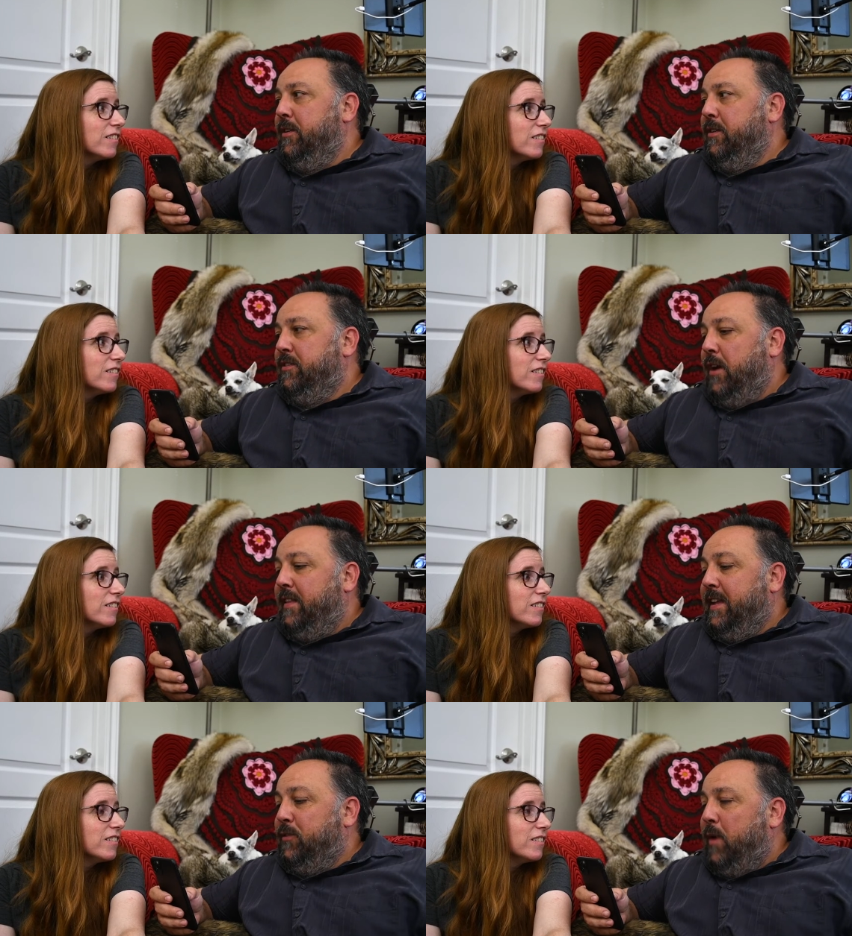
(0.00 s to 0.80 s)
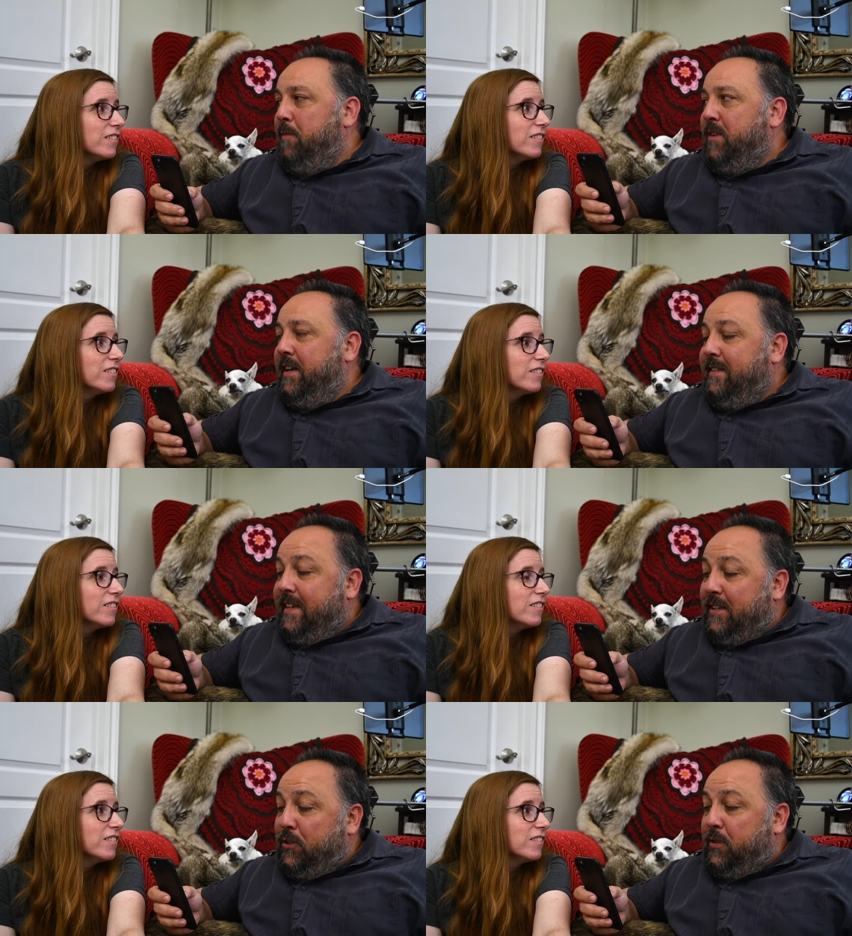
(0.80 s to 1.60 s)
Speaker 1: So that's why I'm trying to
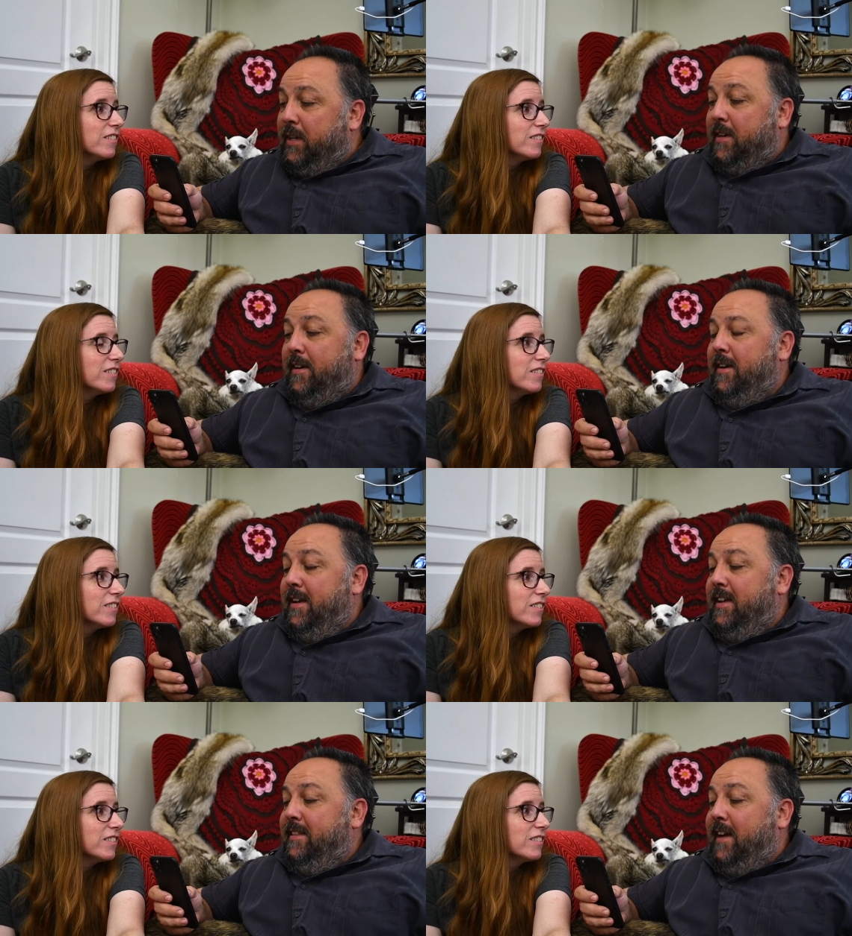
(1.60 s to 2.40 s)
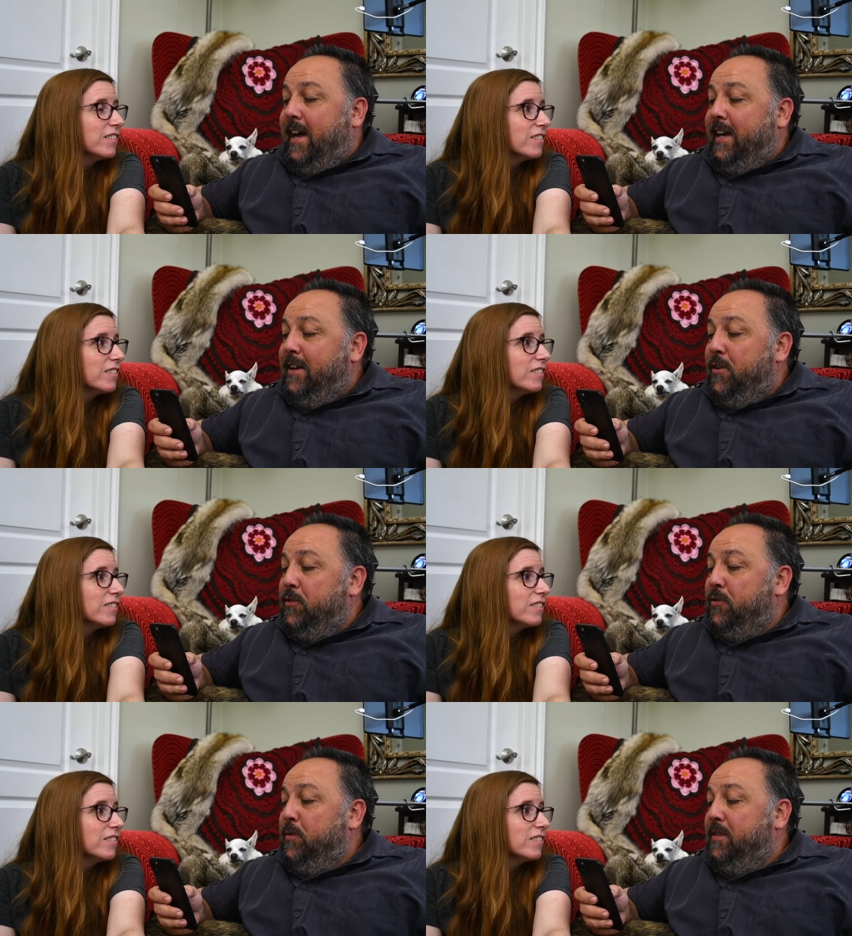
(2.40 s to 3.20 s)
teach you here.
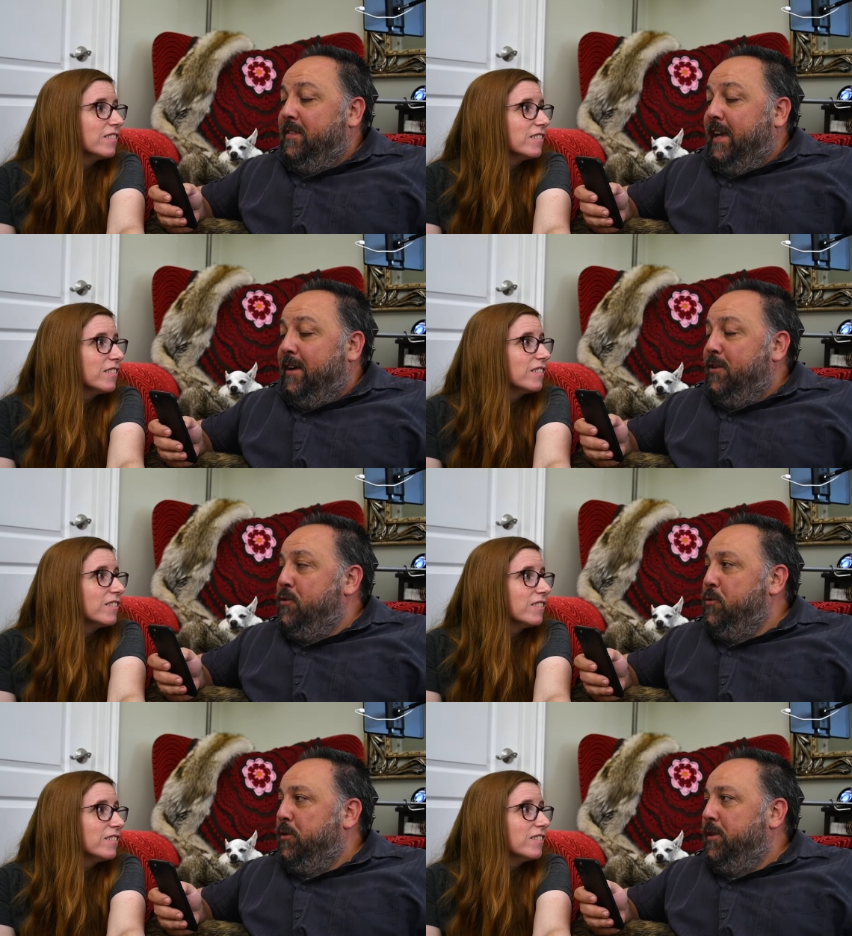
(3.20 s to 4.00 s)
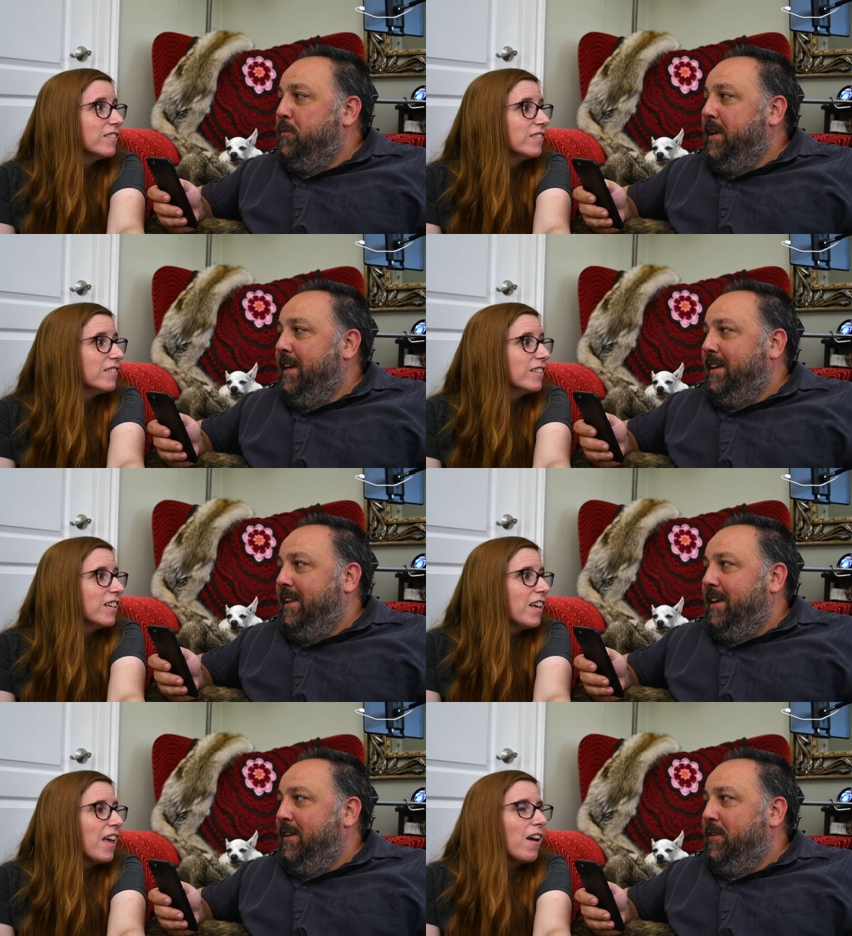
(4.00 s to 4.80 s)
Diagnose with scanner tool
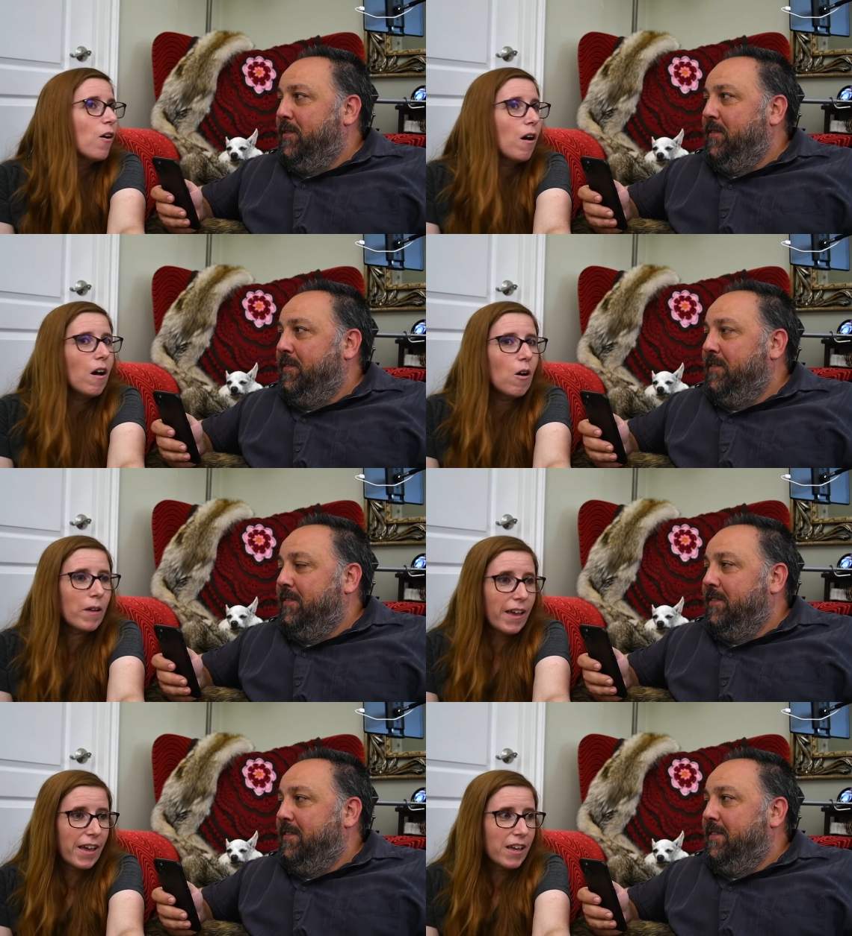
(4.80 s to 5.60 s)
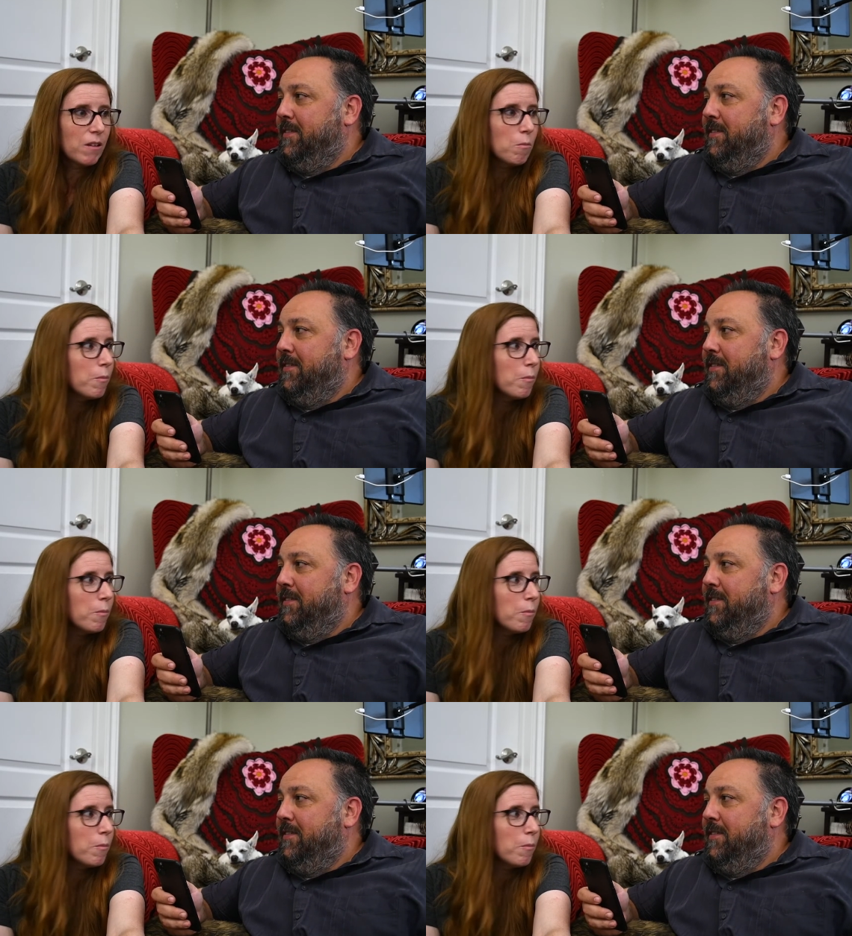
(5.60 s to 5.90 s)
immediately. Uh,
Speaker 2: okay.